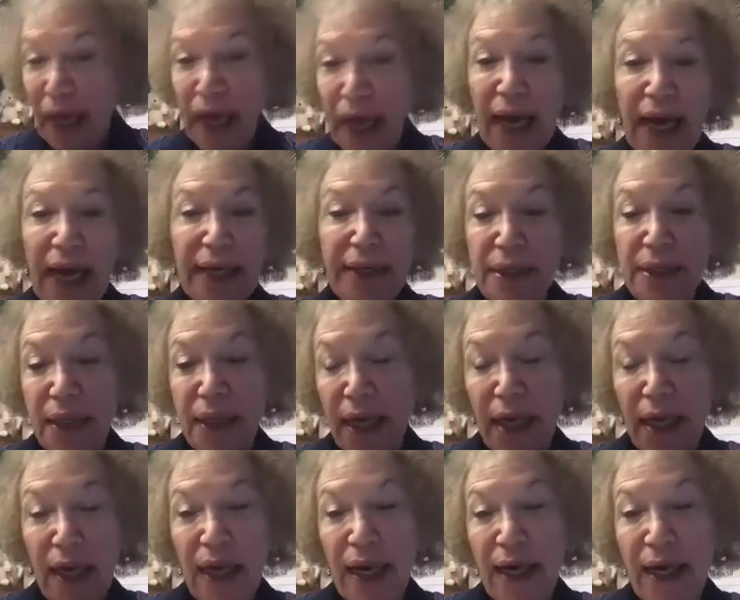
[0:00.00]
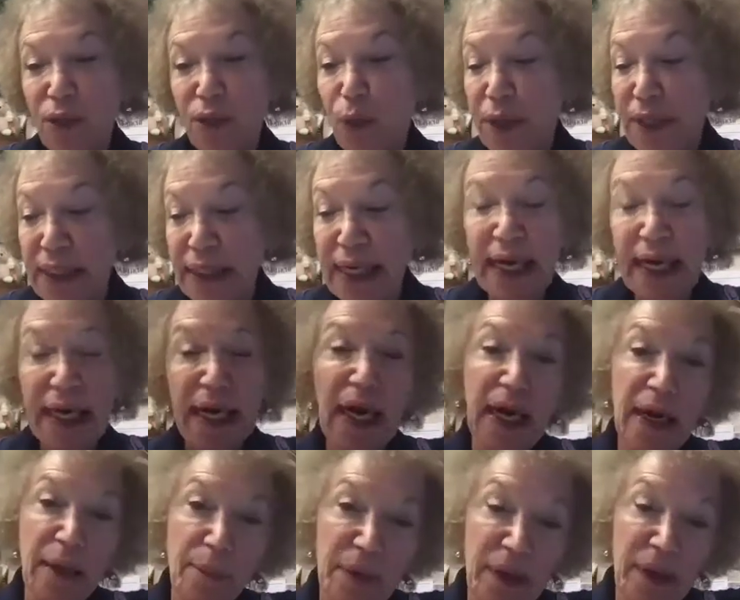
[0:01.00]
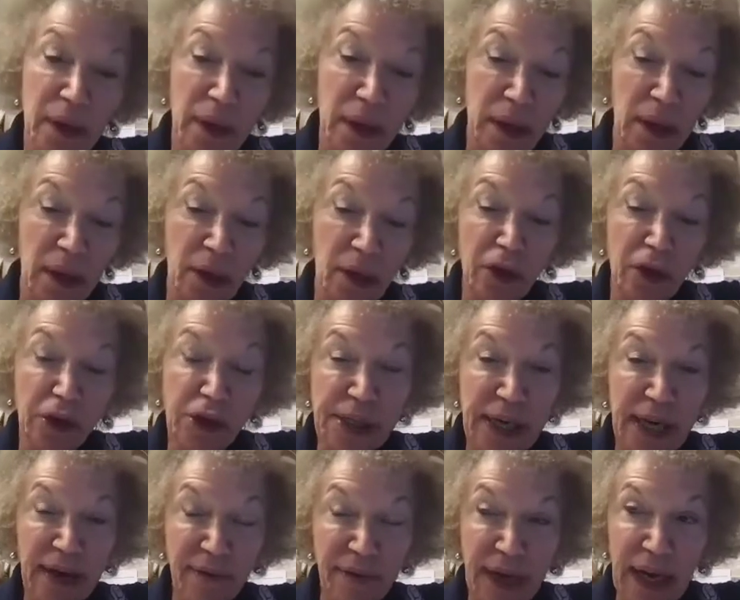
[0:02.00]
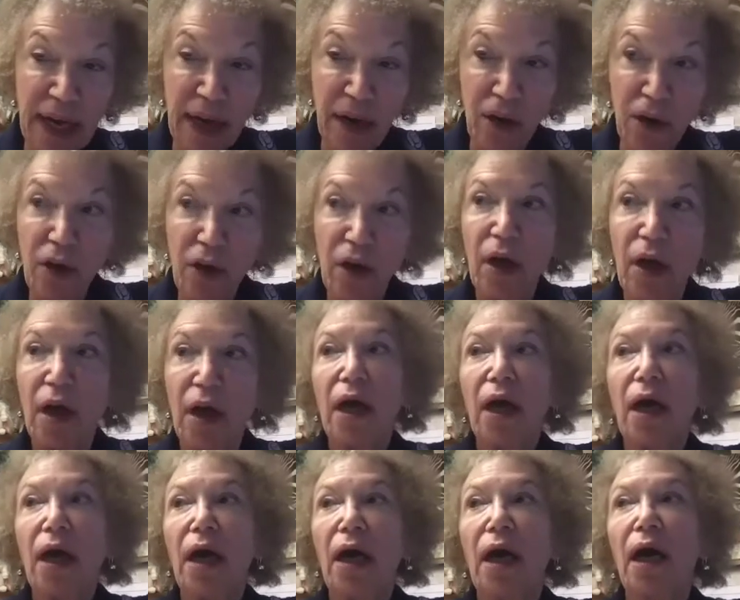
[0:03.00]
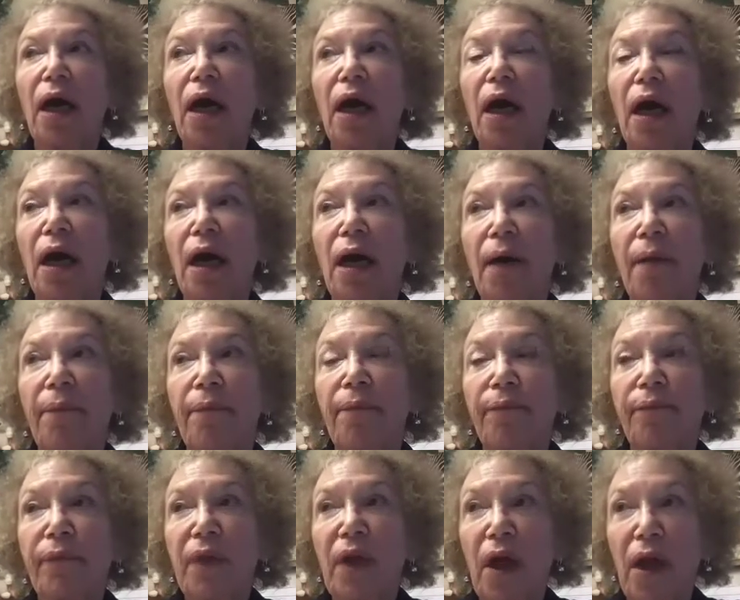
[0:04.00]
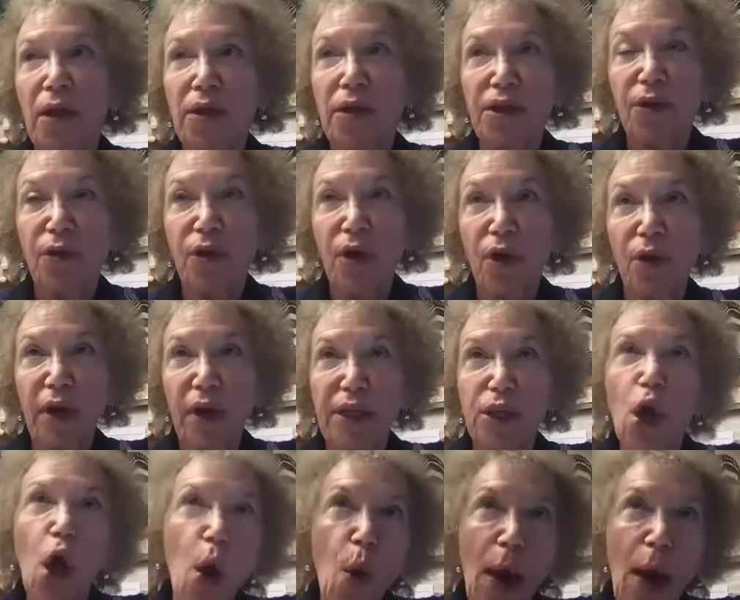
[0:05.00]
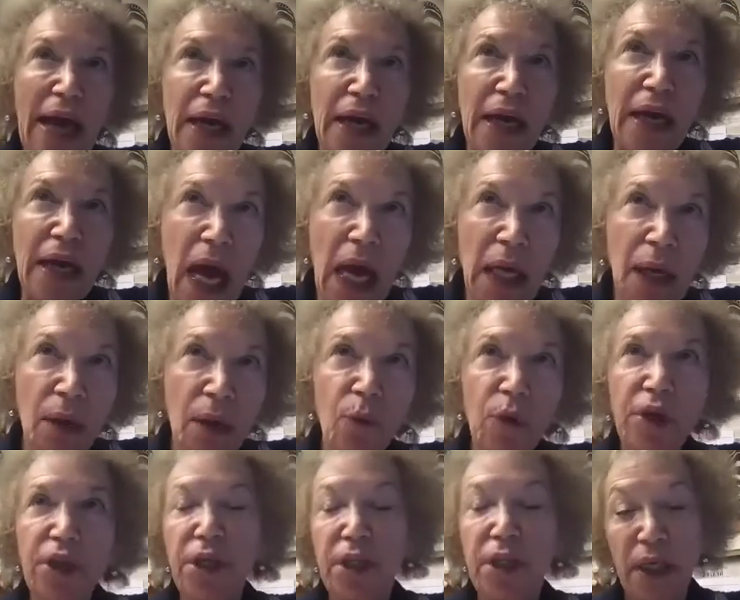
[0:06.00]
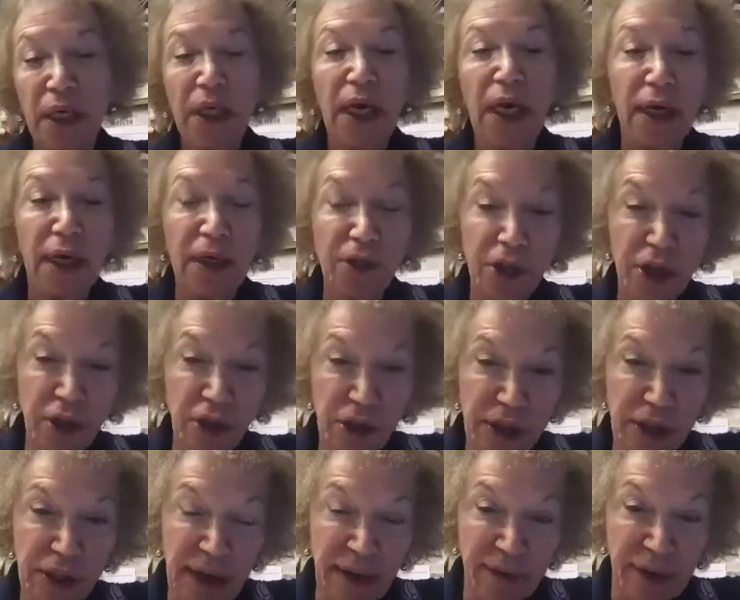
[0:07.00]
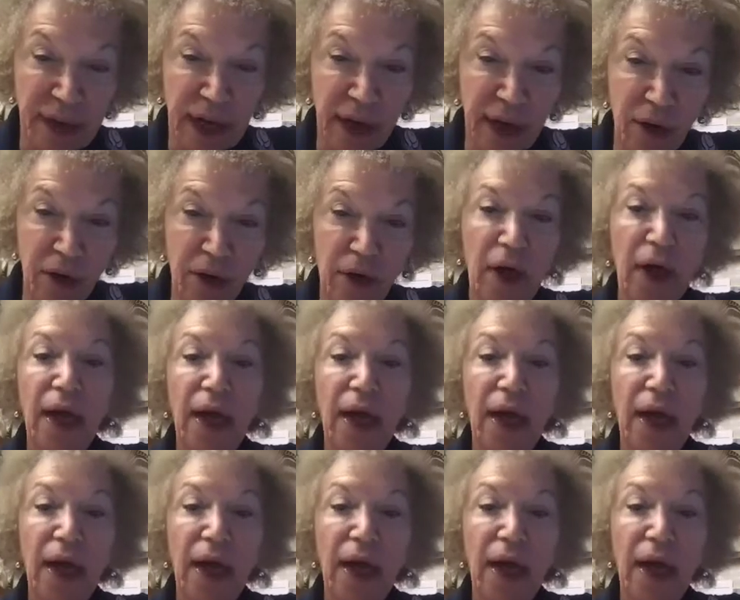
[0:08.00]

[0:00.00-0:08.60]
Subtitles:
As was said, I'm a nurse navigator, also known as AONN, which is Oncology Nurse Navigator.